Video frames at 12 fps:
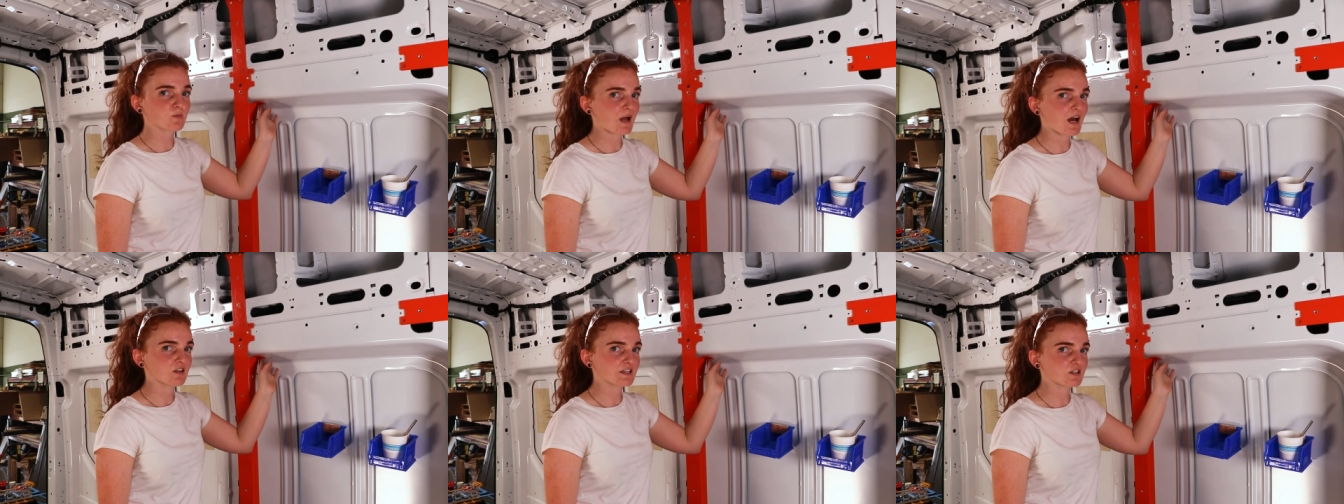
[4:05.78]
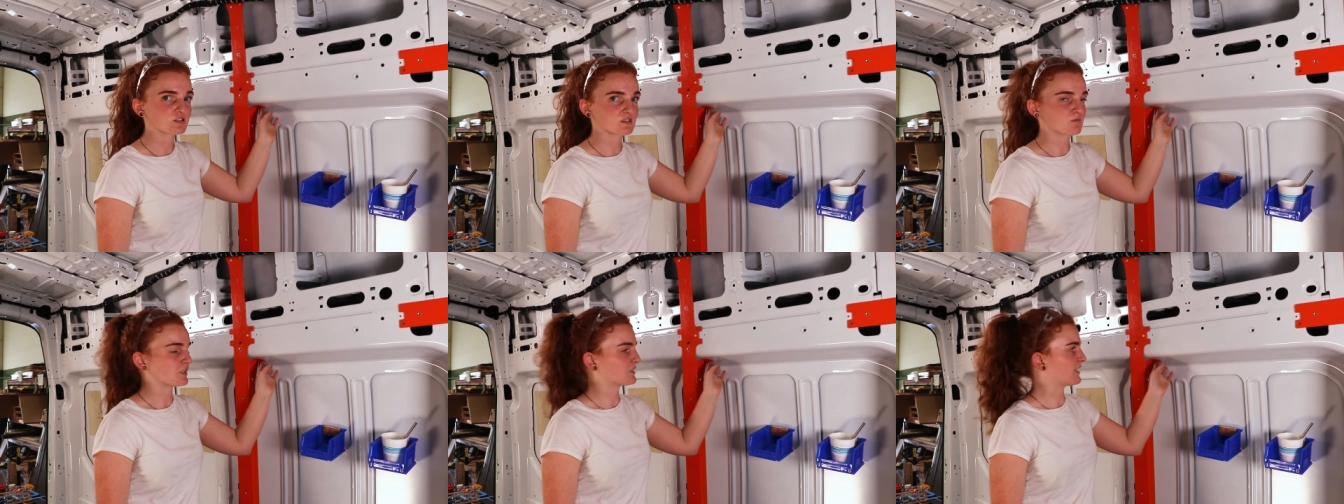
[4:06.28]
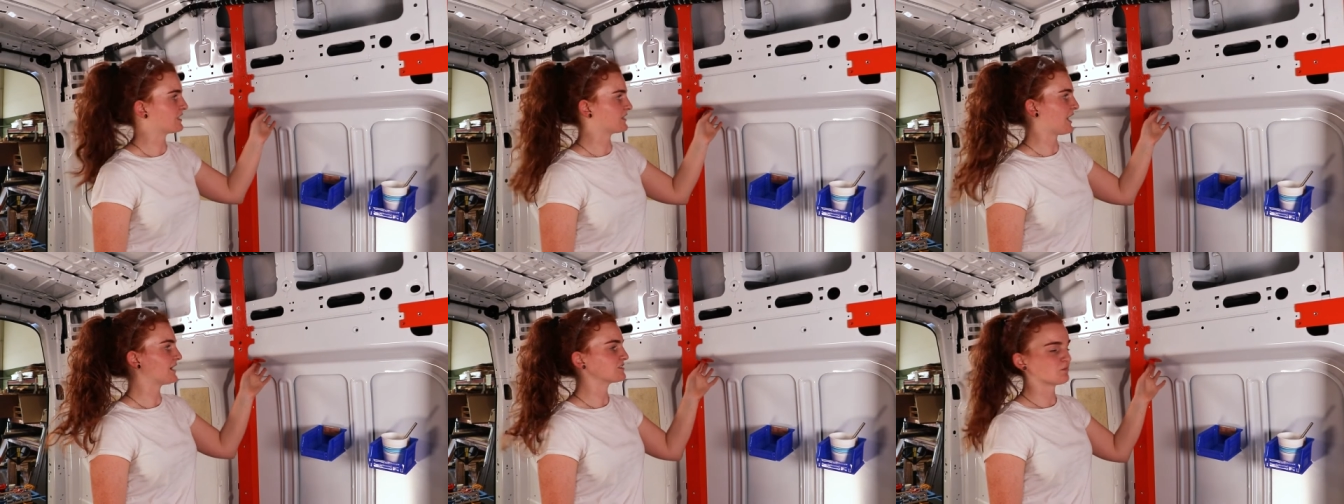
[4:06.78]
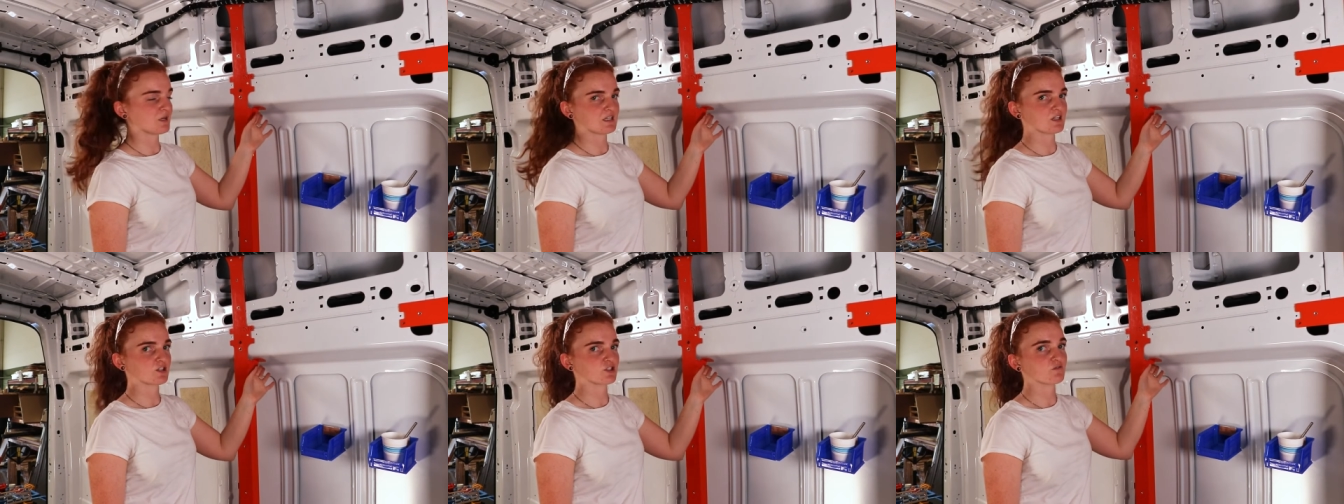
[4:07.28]
mallet or something like that
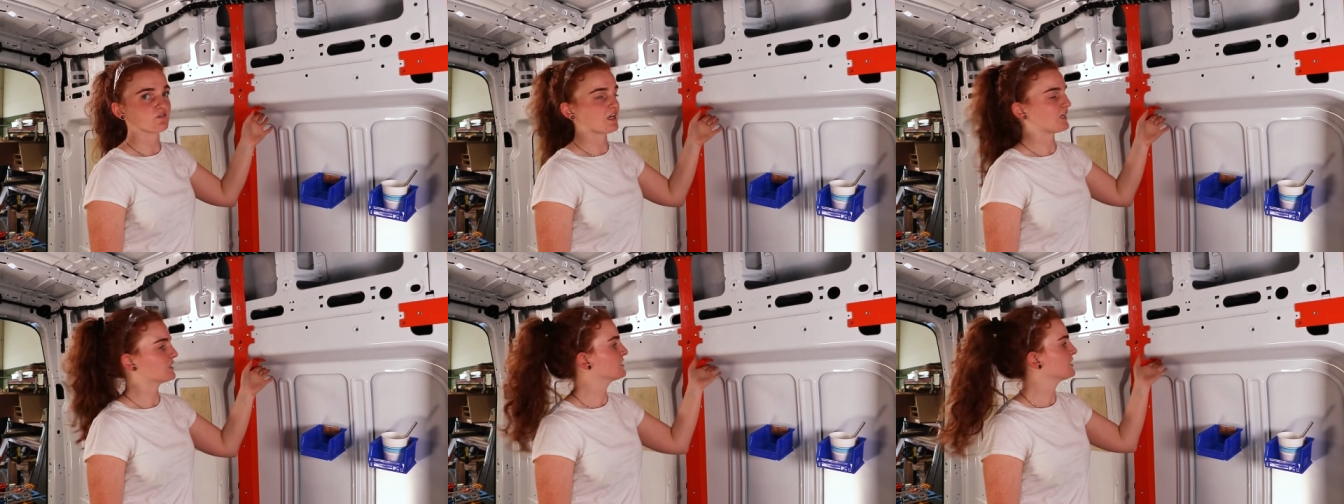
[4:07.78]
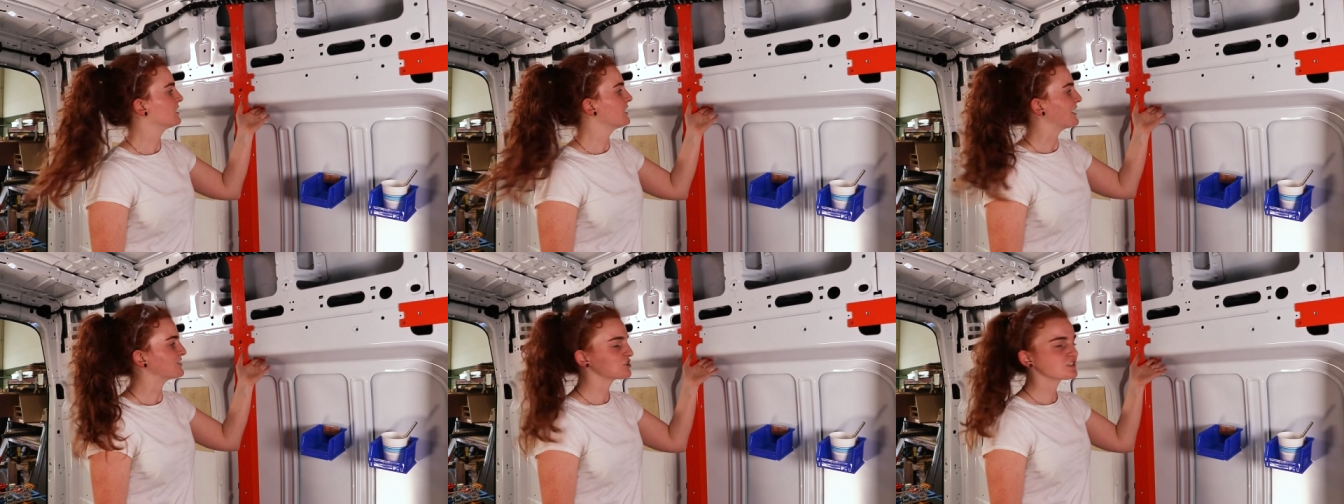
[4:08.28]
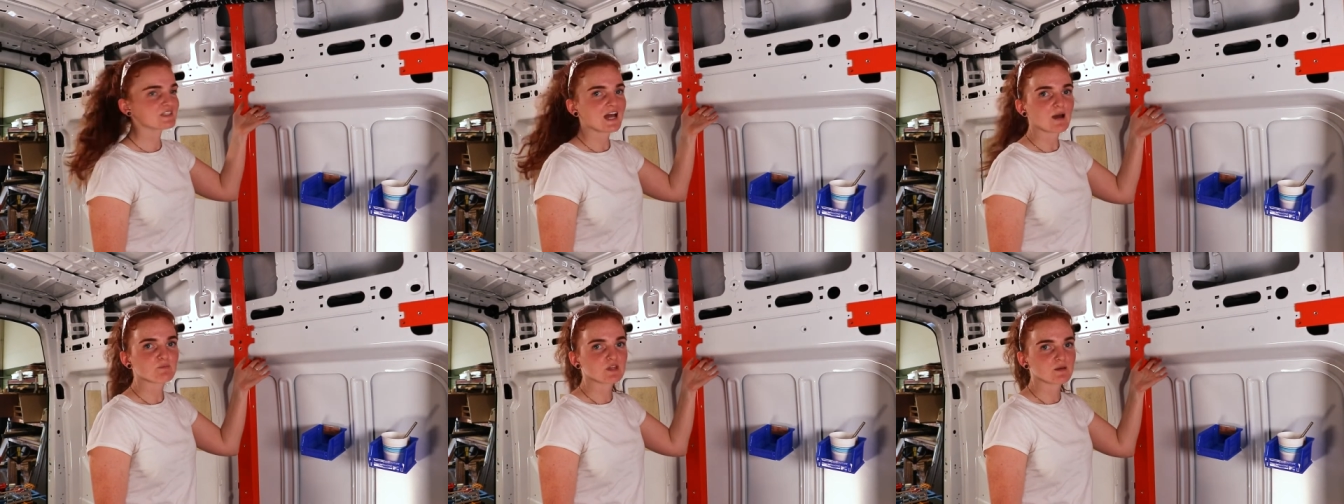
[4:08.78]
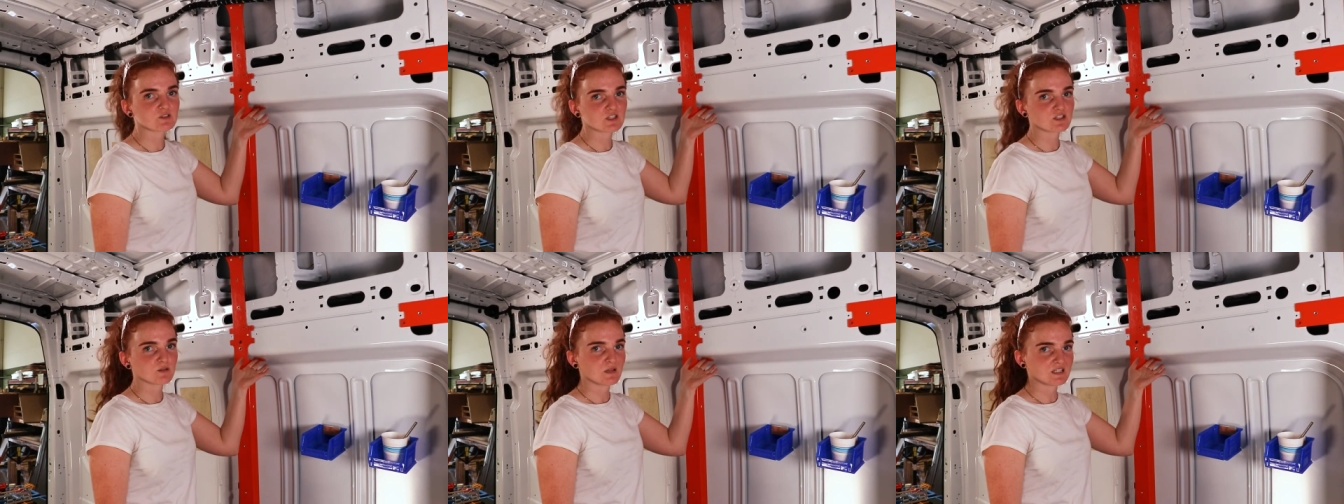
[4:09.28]
depending on your van and just tap them so
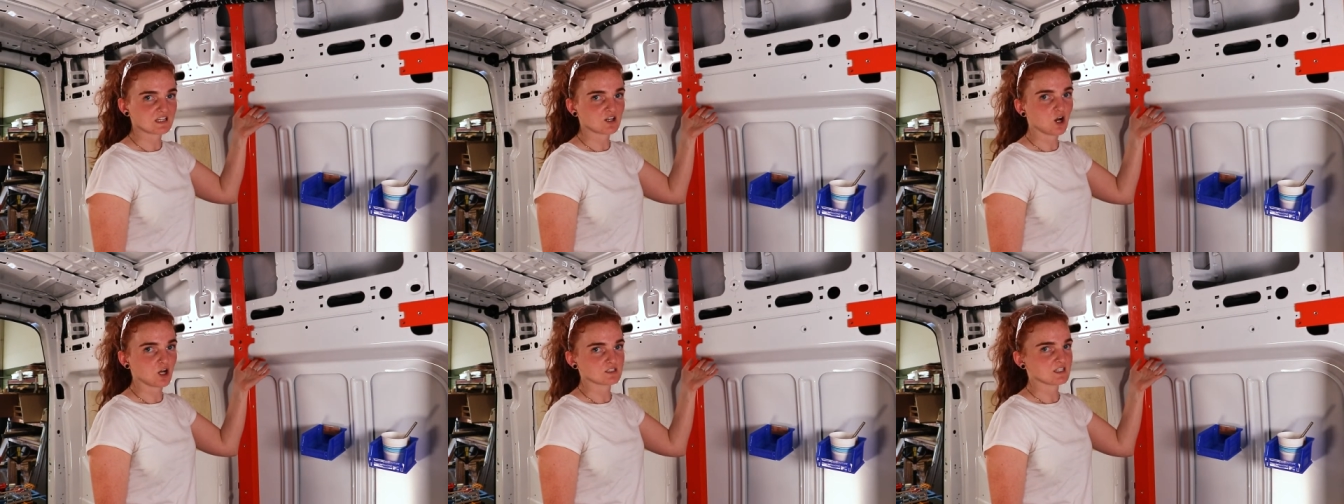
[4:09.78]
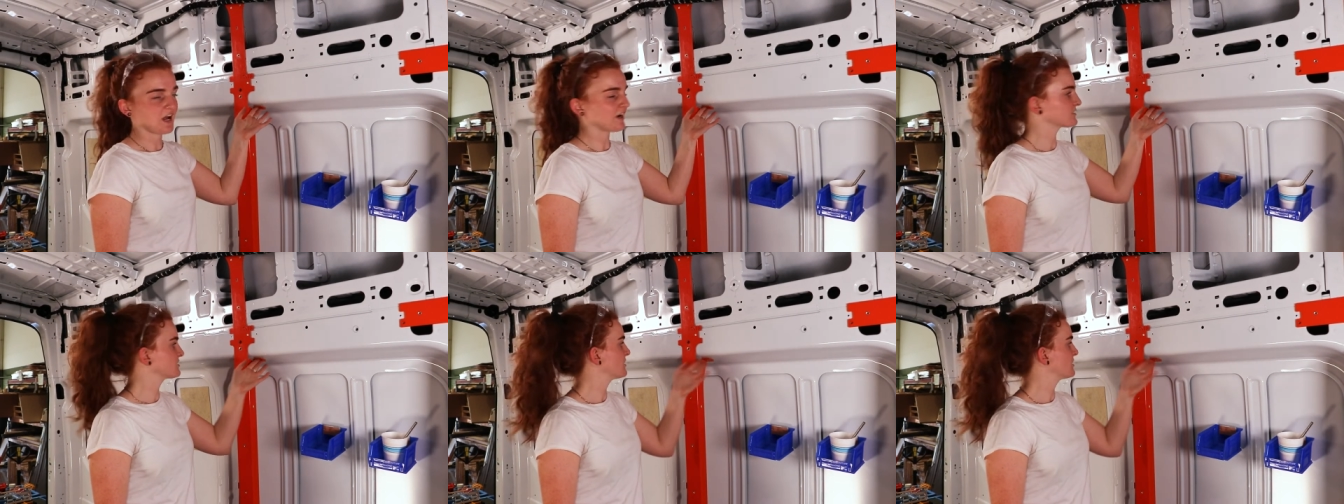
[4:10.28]
that they're making contact.